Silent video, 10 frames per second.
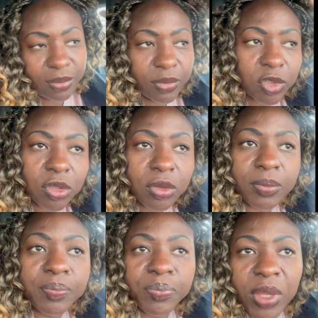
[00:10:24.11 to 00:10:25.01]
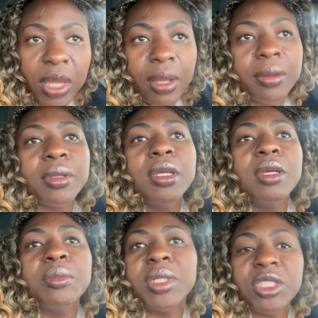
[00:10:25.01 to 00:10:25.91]
So yeah,
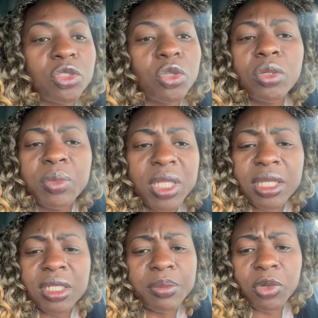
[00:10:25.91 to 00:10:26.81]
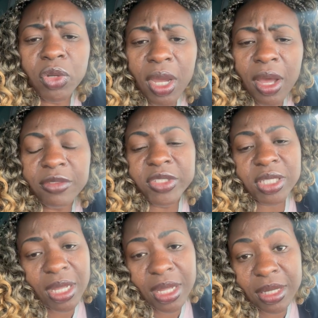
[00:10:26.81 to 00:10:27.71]
but she told me that I'm gonna have
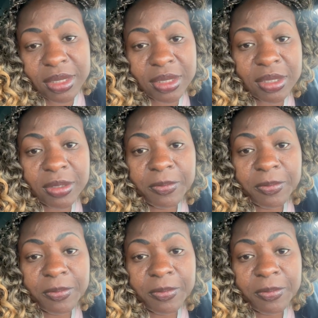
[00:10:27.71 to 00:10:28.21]
scars